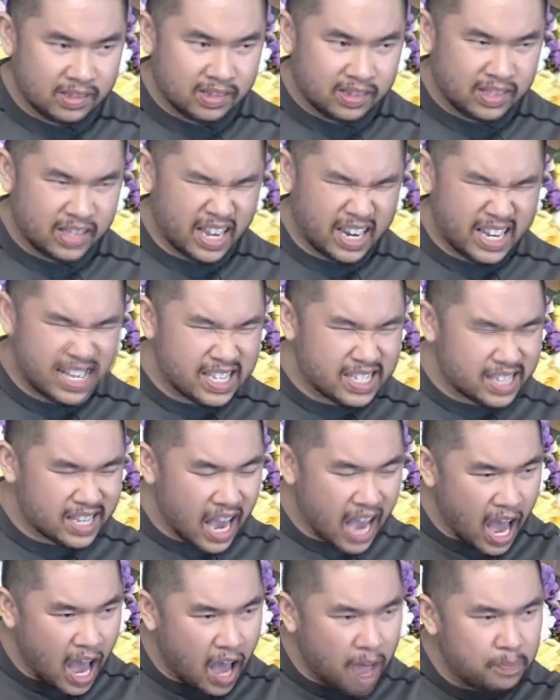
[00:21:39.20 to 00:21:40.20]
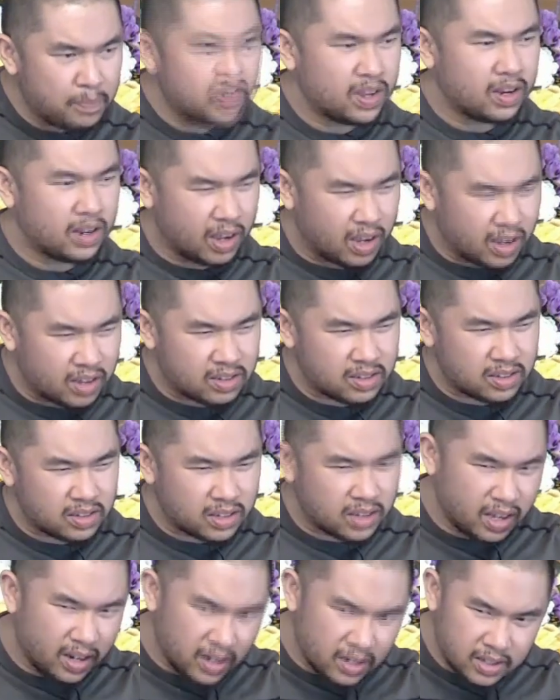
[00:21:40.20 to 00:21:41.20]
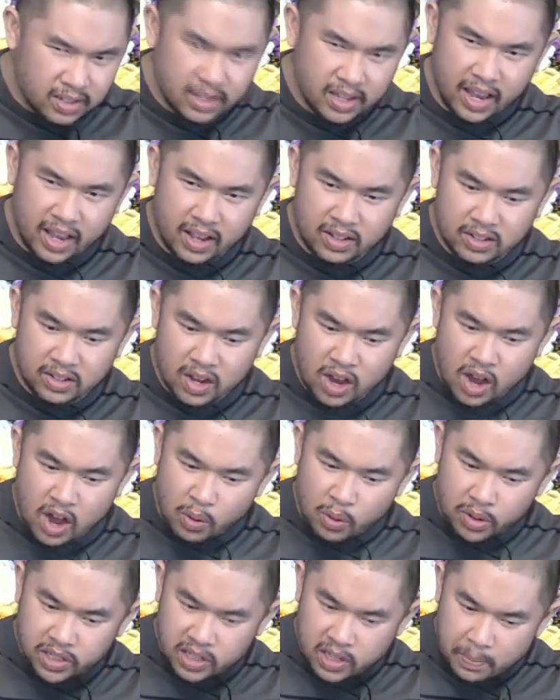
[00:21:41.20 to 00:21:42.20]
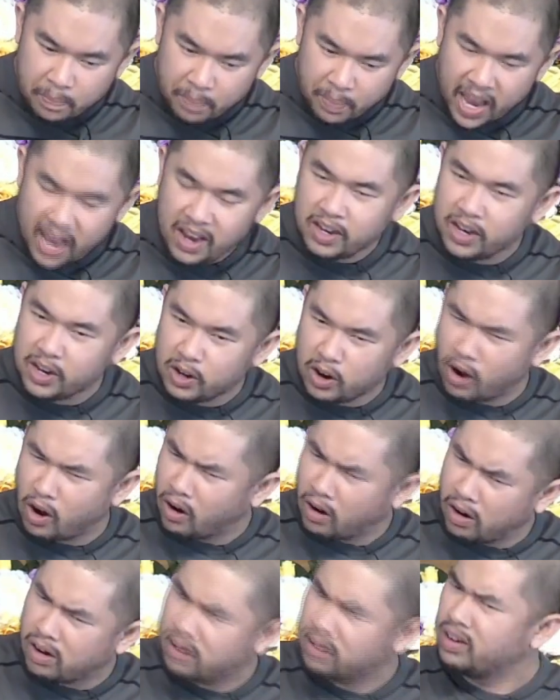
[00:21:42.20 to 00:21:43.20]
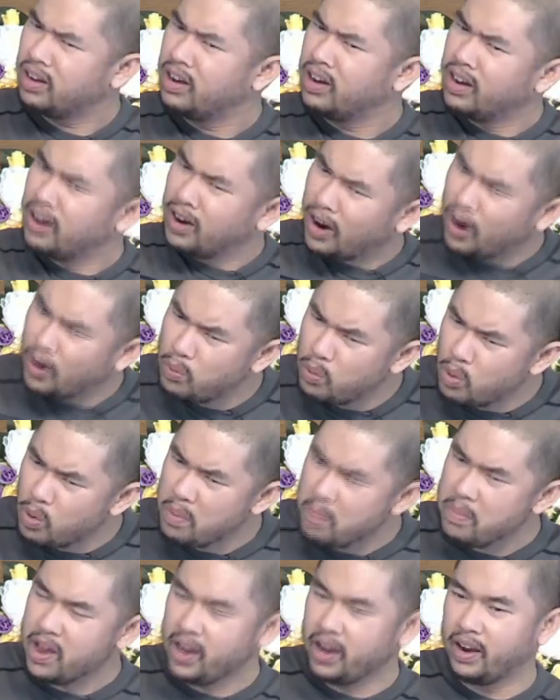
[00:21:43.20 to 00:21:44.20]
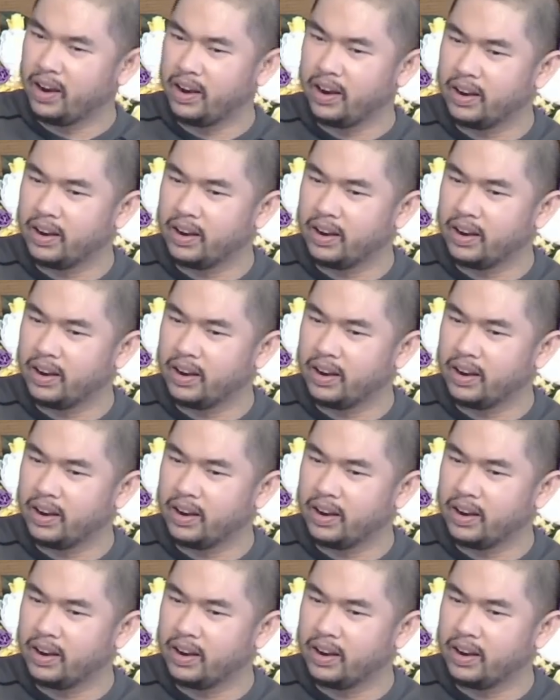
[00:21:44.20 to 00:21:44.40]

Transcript: That his happiness, in a sense, was dependent on a woman.